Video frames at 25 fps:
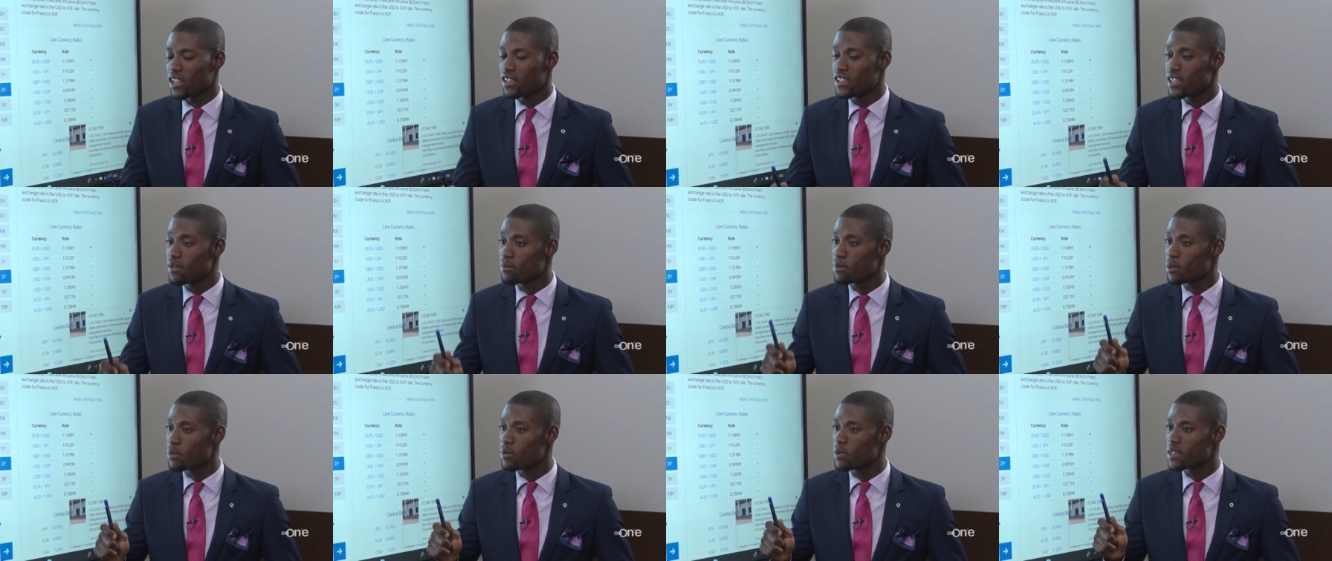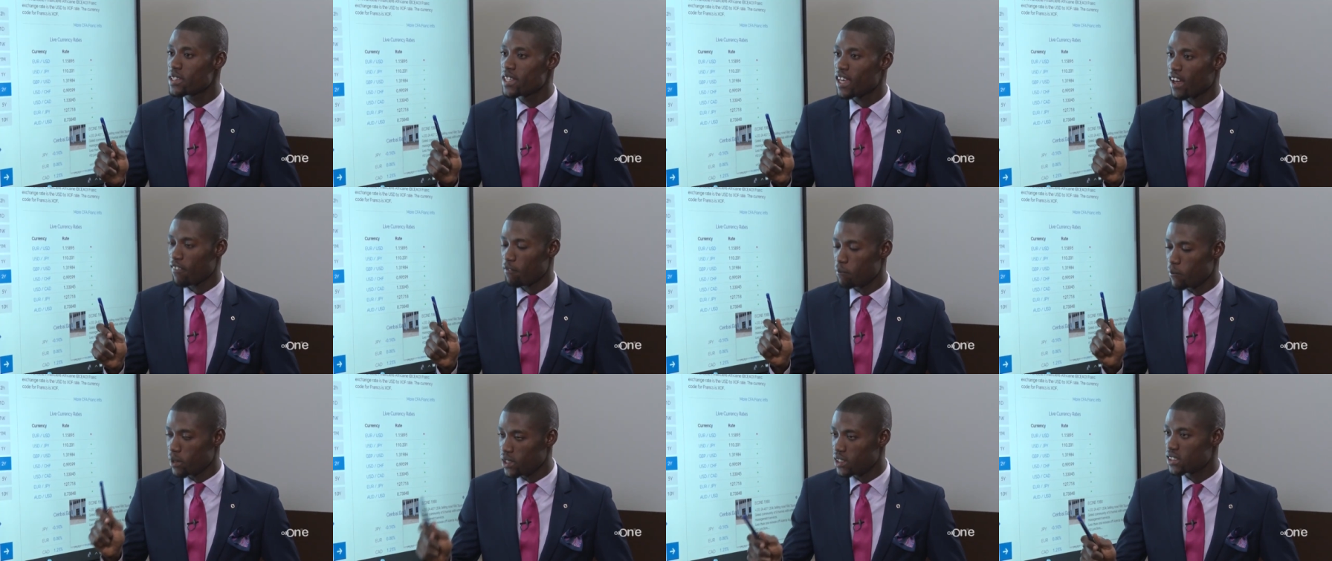the MPP
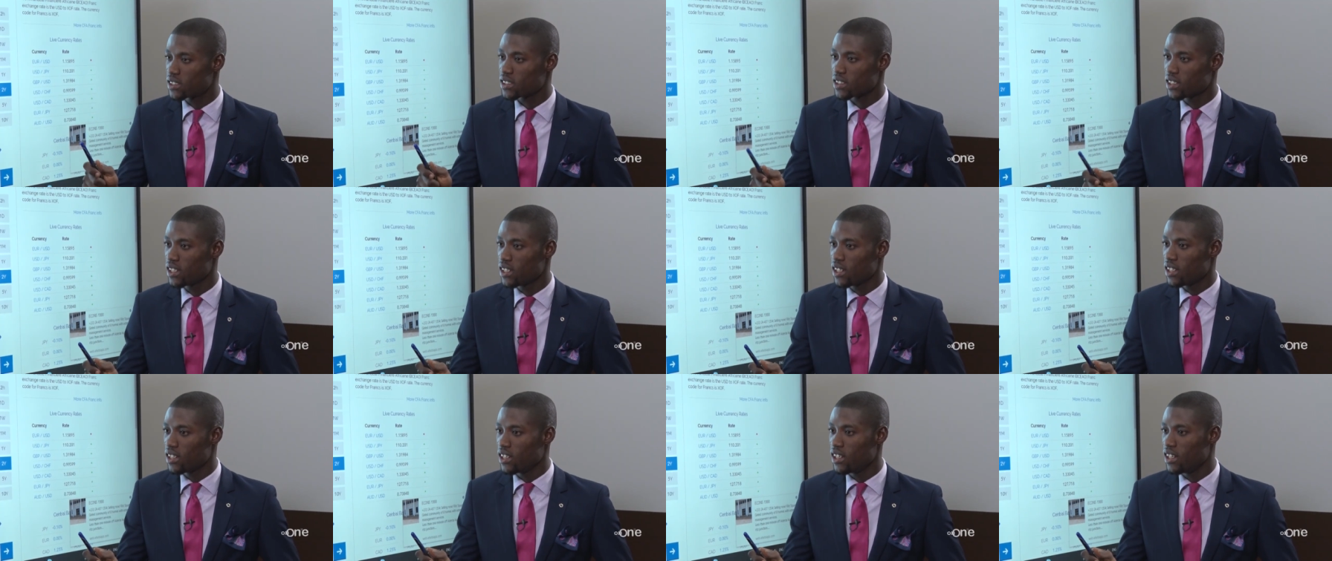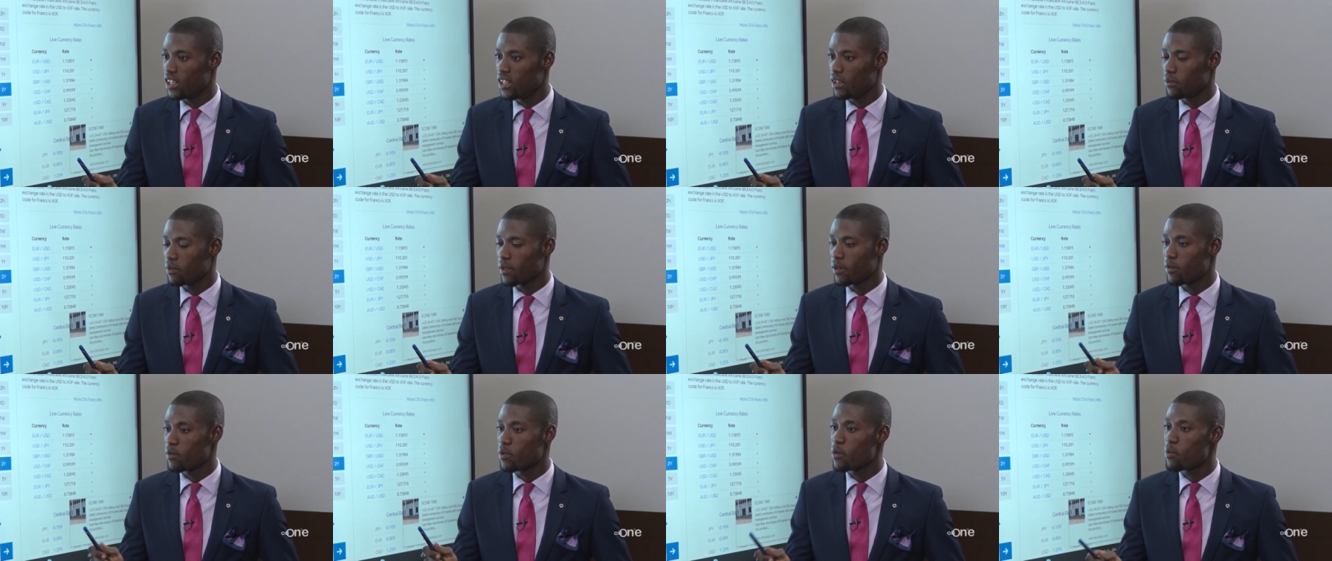government, the
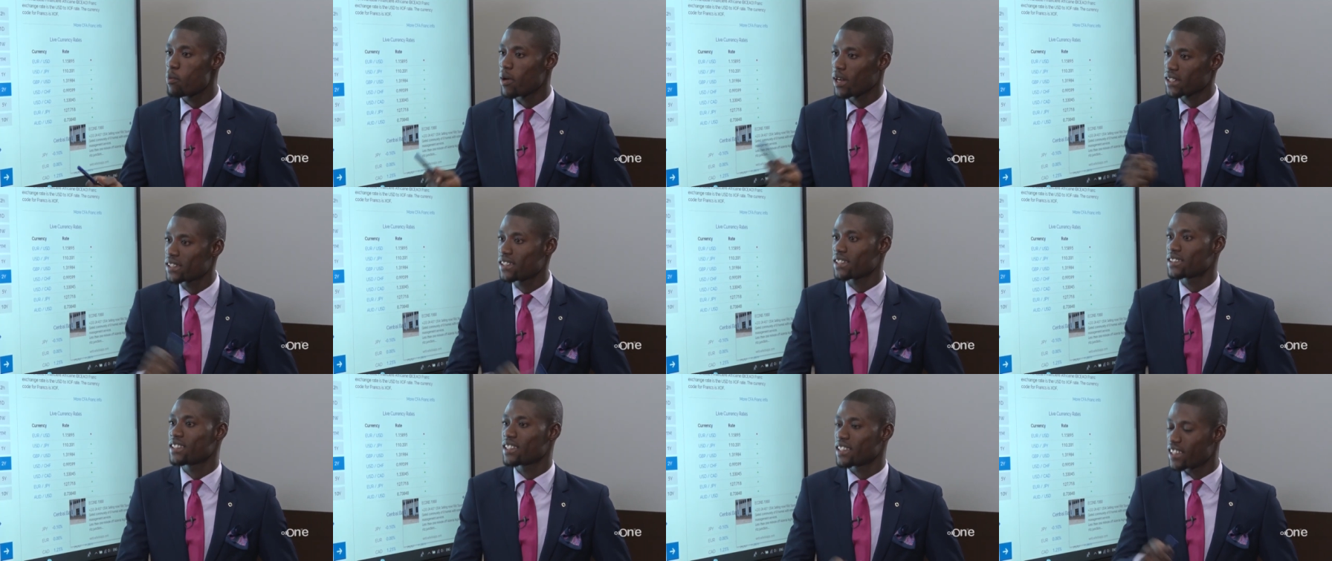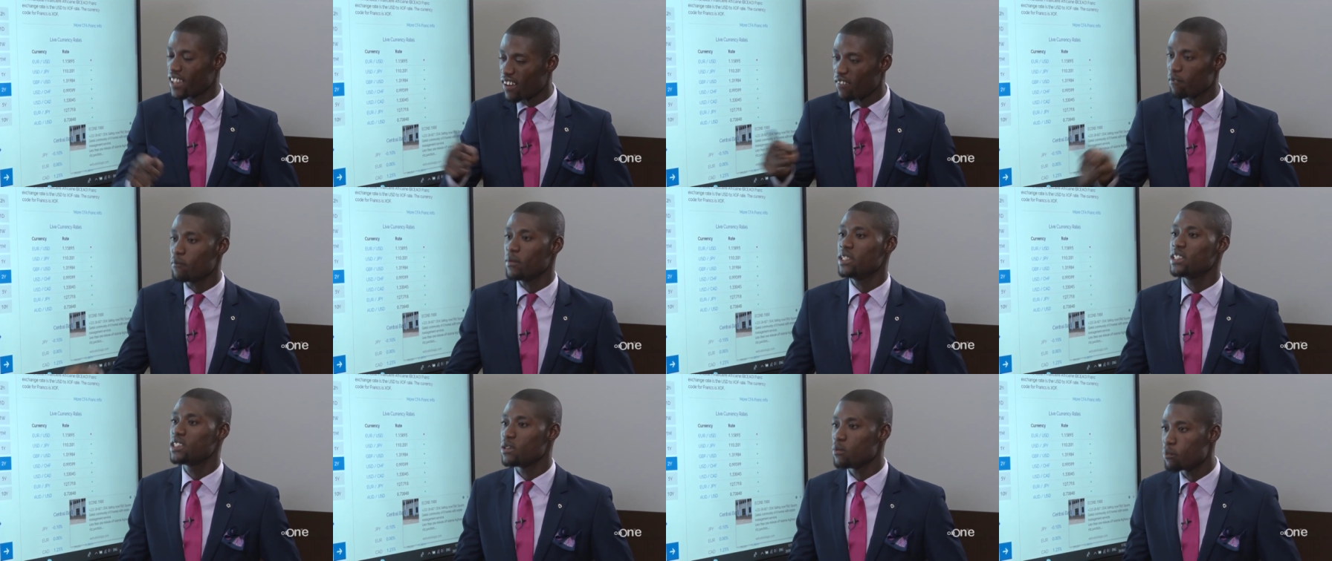MPP party as a
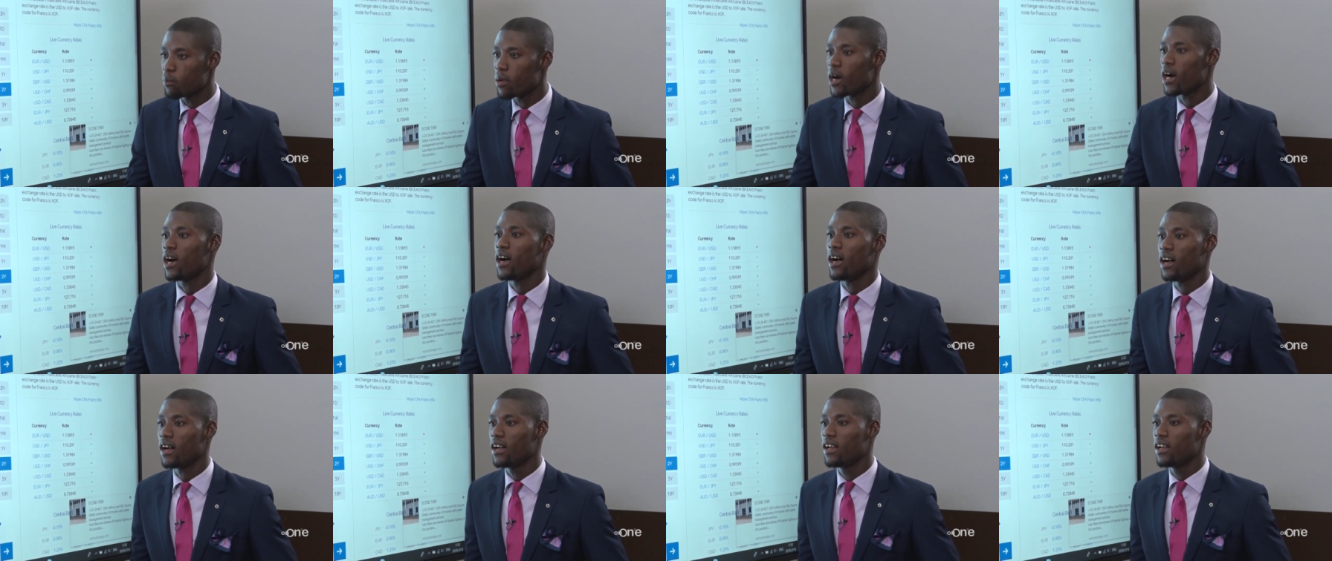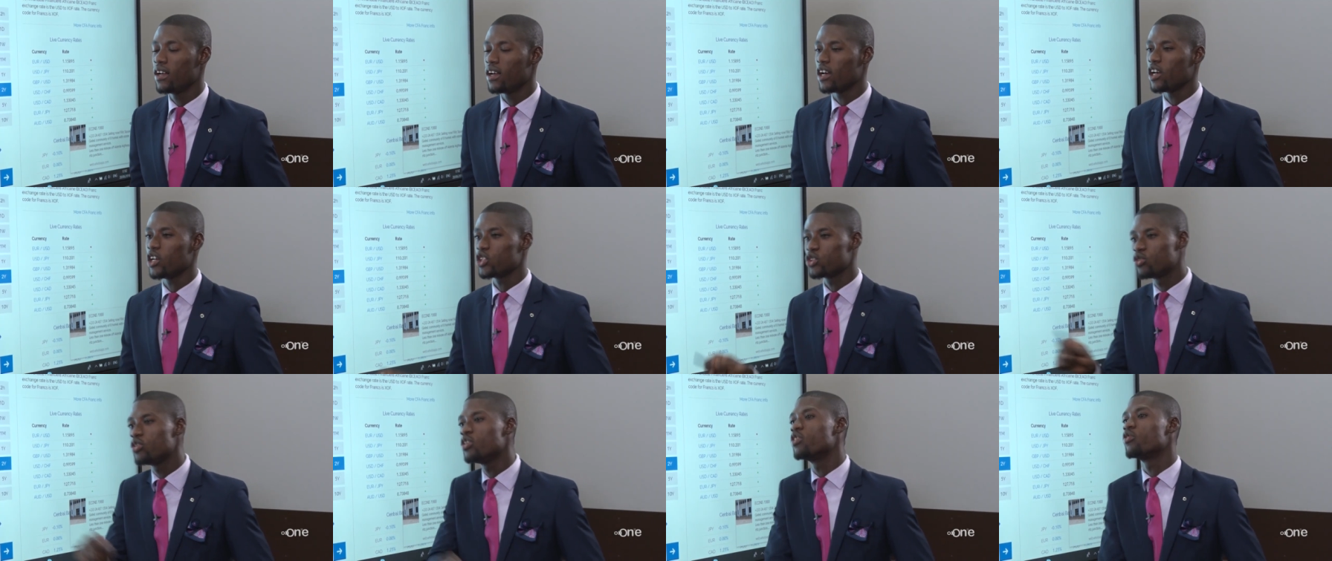government in power,
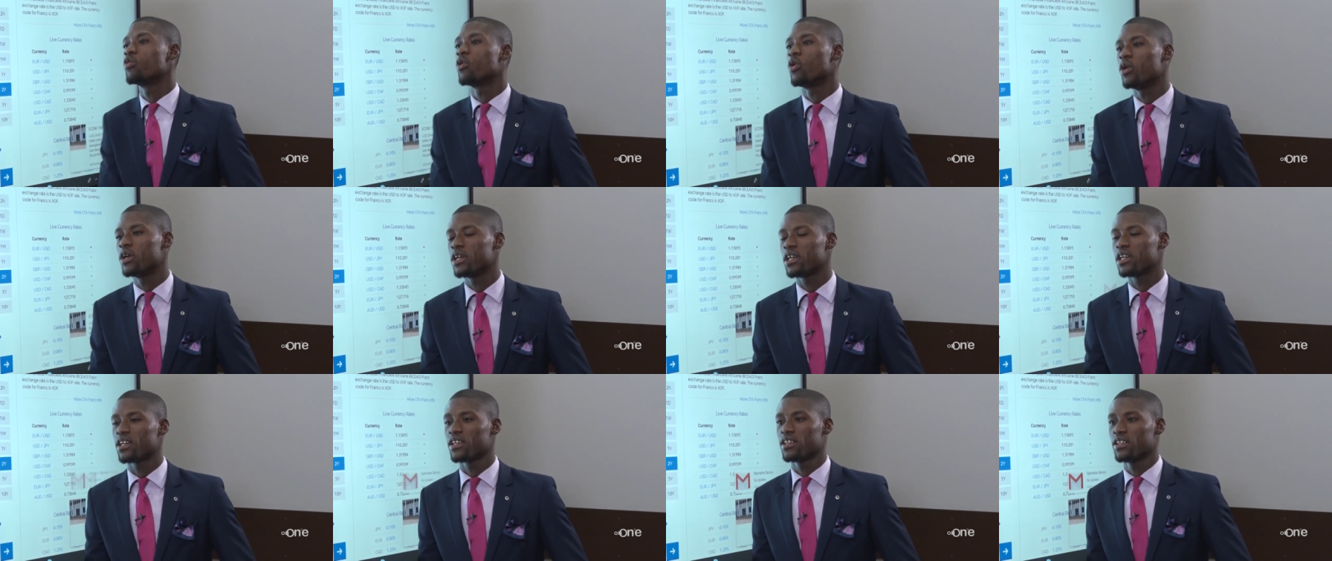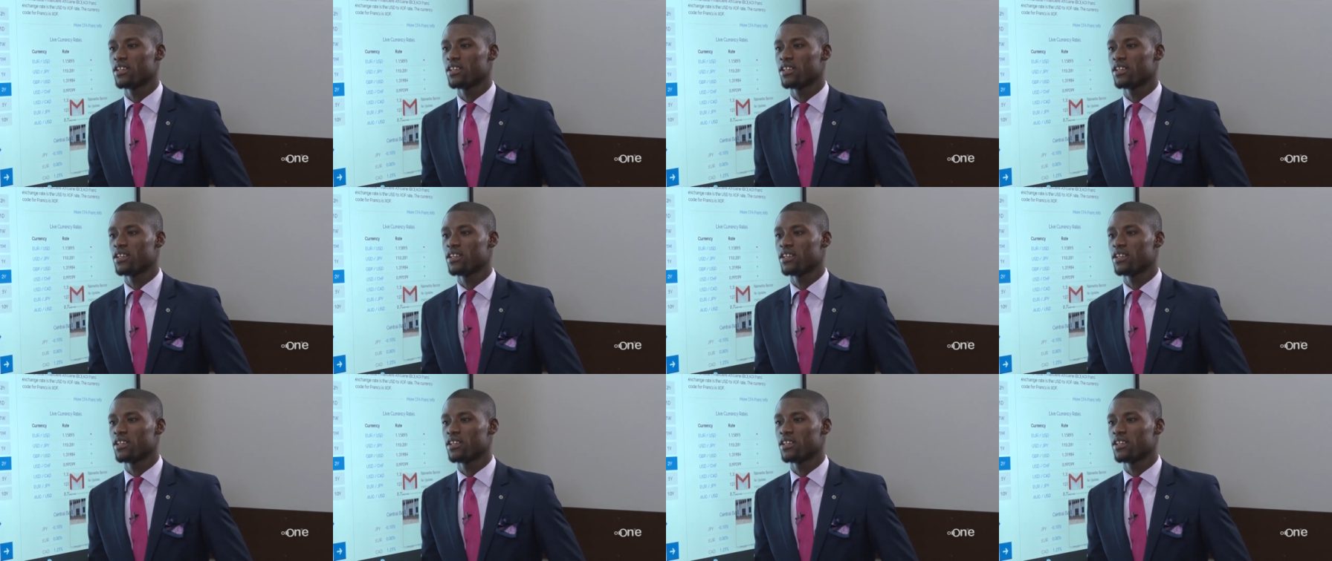is doing wrong?